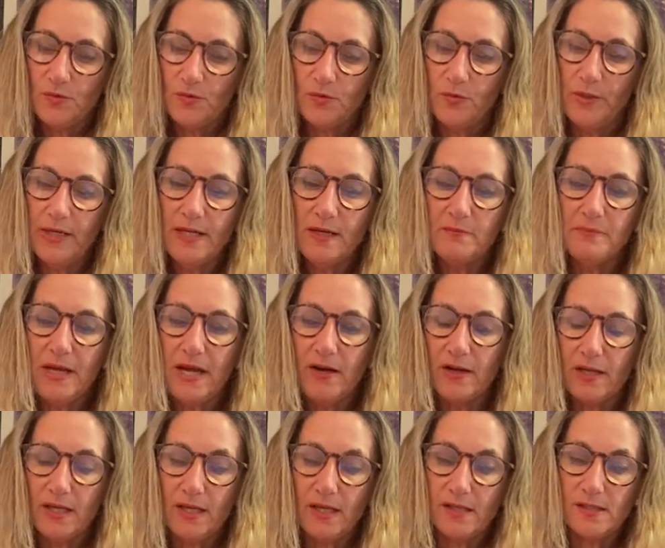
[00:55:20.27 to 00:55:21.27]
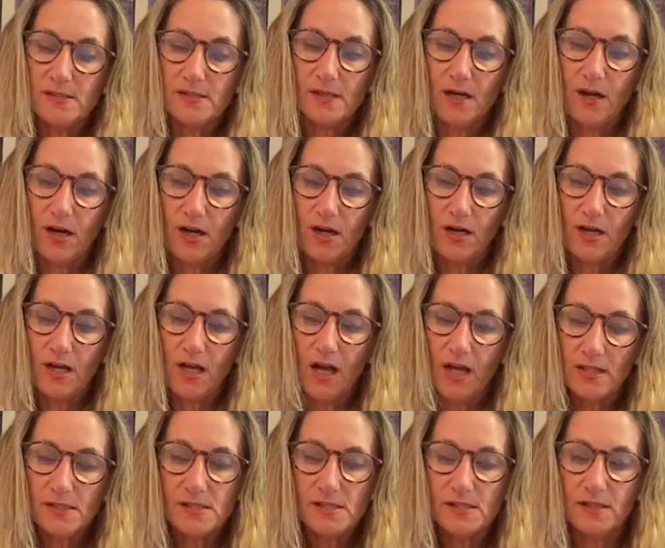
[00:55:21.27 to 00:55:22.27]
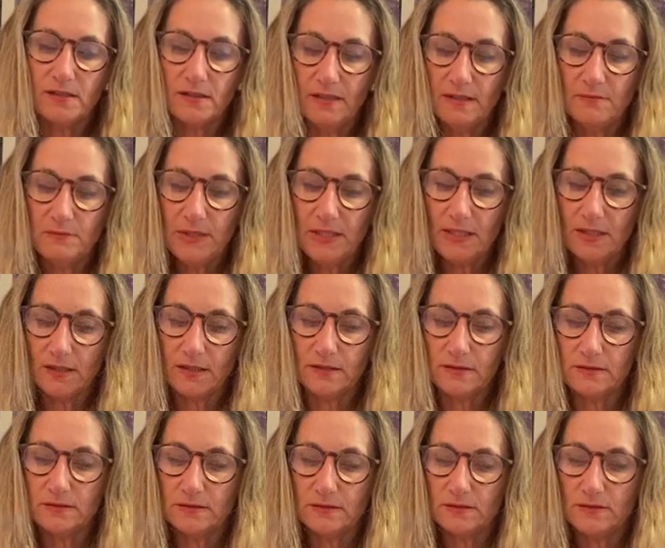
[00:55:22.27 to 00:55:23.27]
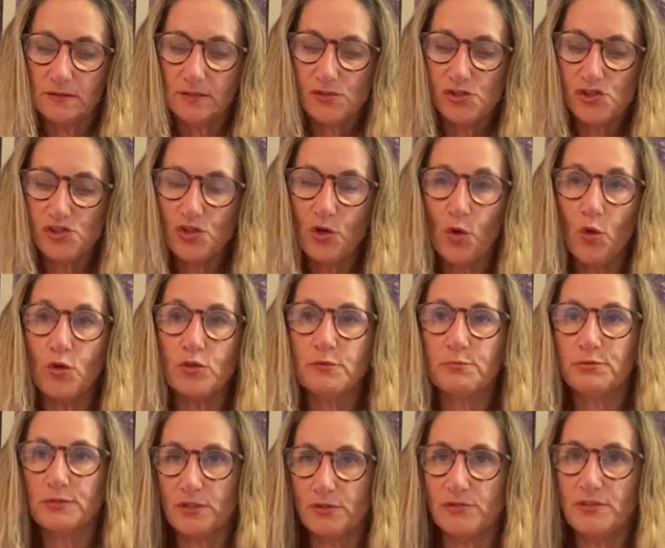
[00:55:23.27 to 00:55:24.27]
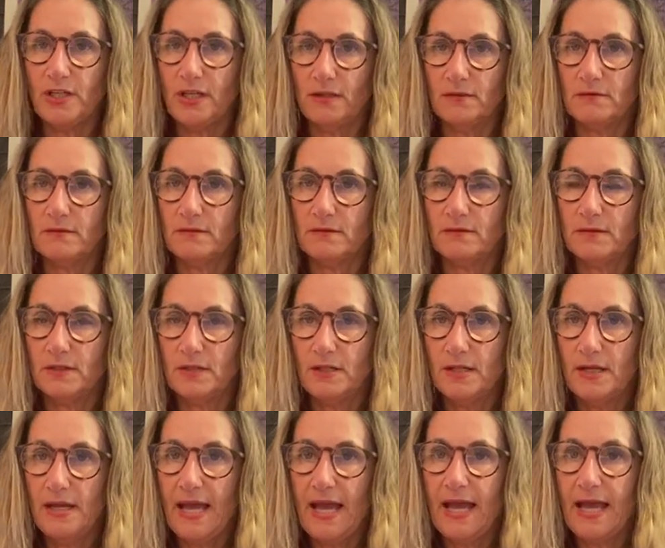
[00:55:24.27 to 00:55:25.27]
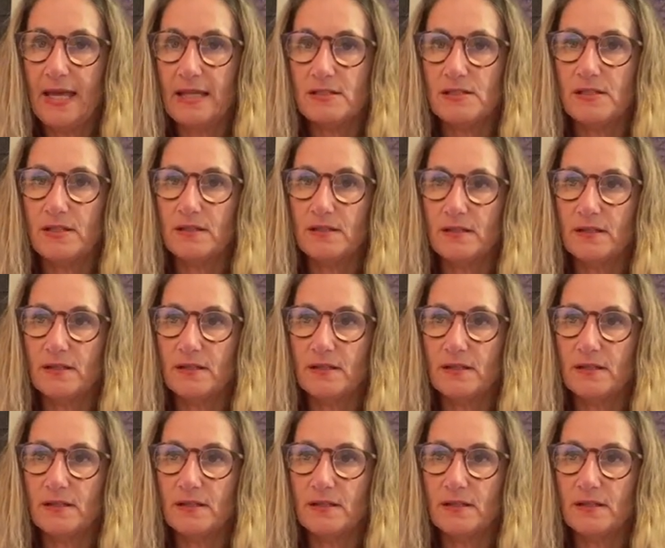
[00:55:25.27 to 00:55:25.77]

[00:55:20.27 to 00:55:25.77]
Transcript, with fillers: we Americans are constantly being sold protein, and